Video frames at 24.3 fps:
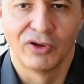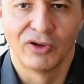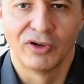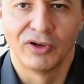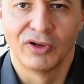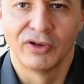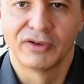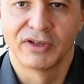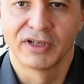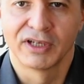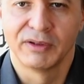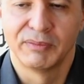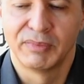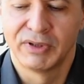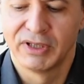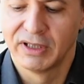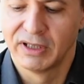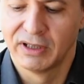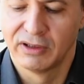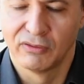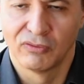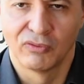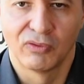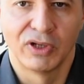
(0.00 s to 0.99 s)
a
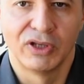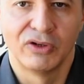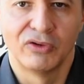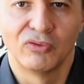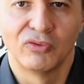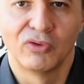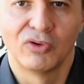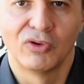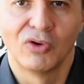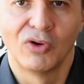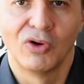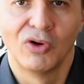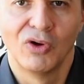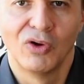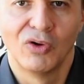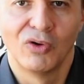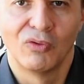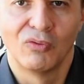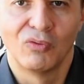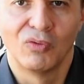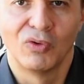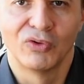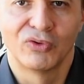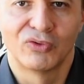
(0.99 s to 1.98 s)
trépied when you
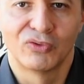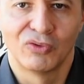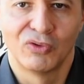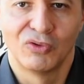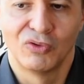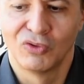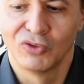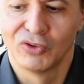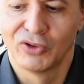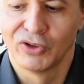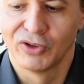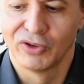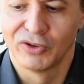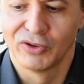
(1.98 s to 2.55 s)
want to hold